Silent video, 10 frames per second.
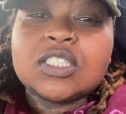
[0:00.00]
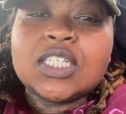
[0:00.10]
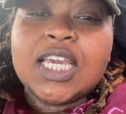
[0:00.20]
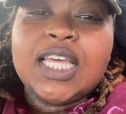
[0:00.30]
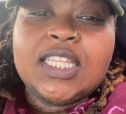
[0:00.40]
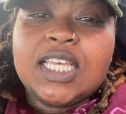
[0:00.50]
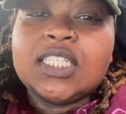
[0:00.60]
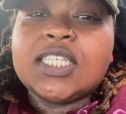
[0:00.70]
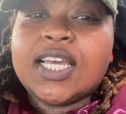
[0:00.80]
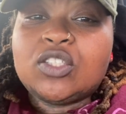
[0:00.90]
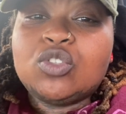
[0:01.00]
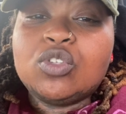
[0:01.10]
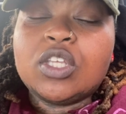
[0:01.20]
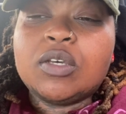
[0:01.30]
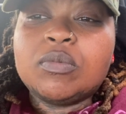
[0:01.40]
and then tattoo
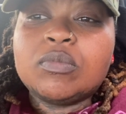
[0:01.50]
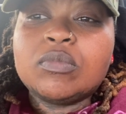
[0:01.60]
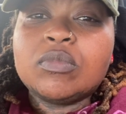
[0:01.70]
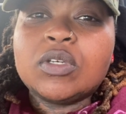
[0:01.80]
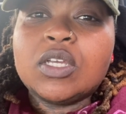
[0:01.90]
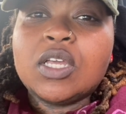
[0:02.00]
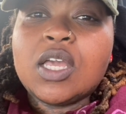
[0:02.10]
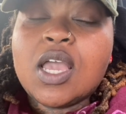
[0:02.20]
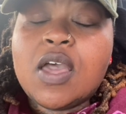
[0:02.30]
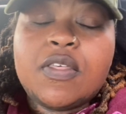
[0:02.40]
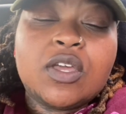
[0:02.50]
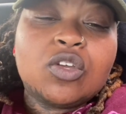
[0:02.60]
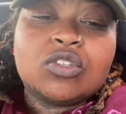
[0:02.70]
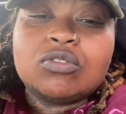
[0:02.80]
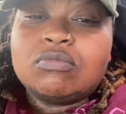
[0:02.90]
them and
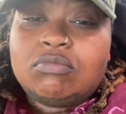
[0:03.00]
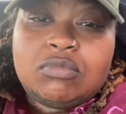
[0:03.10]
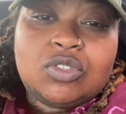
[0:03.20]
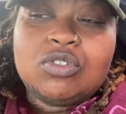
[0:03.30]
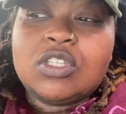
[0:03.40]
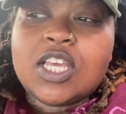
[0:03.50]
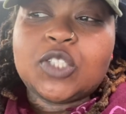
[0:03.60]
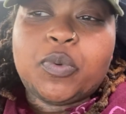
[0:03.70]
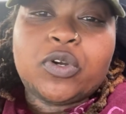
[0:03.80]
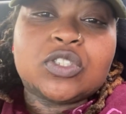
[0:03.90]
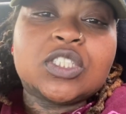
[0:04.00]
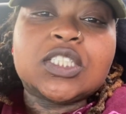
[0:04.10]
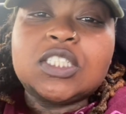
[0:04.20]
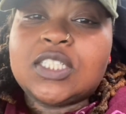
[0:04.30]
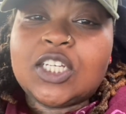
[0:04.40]
then do the next person,
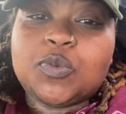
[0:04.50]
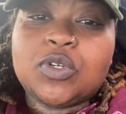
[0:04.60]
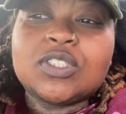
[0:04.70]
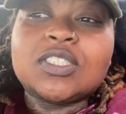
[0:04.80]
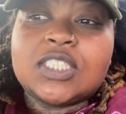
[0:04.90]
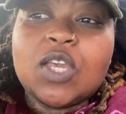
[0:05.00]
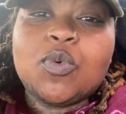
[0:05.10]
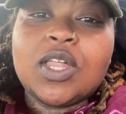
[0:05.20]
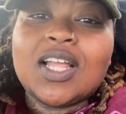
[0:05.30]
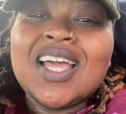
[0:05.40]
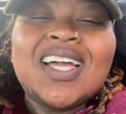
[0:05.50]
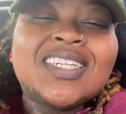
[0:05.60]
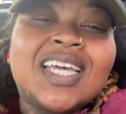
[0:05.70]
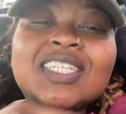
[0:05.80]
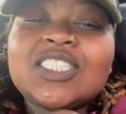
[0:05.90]
the next person the same way.
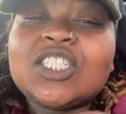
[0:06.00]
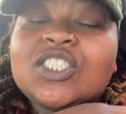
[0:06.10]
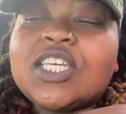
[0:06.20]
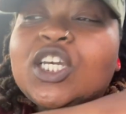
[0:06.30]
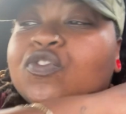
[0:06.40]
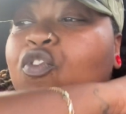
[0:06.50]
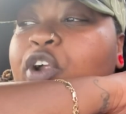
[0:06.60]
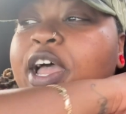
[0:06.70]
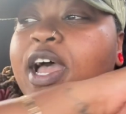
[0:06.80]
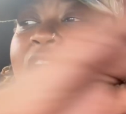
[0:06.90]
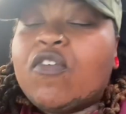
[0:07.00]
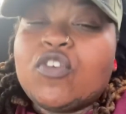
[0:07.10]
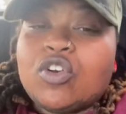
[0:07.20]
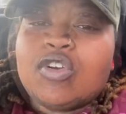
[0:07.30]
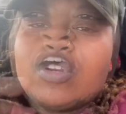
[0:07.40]
That shit takes
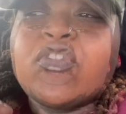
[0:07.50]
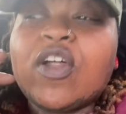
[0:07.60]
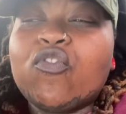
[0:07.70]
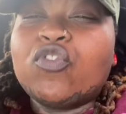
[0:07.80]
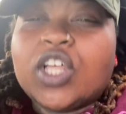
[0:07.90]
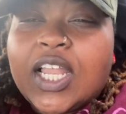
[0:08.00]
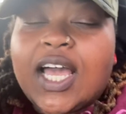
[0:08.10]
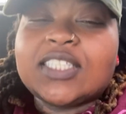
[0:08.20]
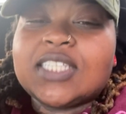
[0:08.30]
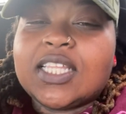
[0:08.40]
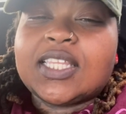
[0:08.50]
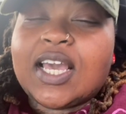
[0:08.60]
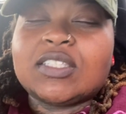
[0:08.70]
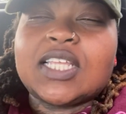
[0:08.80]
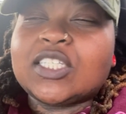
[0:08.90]
forever. After I realized
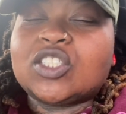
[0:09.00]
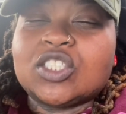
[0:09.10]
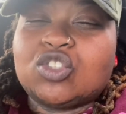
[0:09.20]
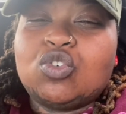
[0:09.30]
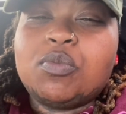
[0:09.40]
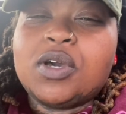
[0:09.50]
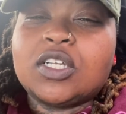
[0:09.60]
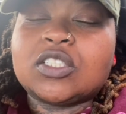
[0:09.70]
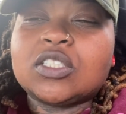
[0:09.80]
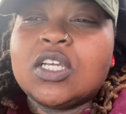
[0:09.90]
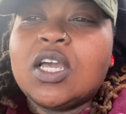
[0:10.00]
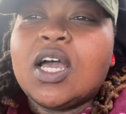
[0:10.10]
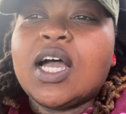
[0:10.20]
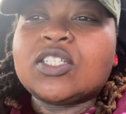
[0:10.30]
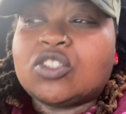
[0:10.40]
that's just too much,
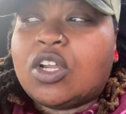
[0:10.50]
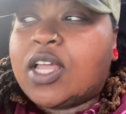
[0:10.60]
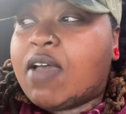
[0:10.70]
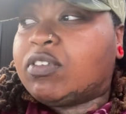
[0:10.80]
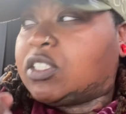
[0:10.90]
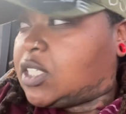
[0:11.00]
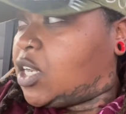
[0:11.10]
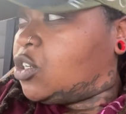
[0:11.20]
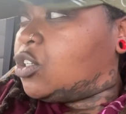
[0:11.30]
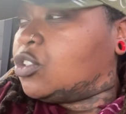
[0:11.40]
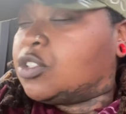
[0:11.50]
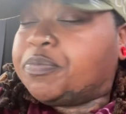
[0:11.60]
I started having standards.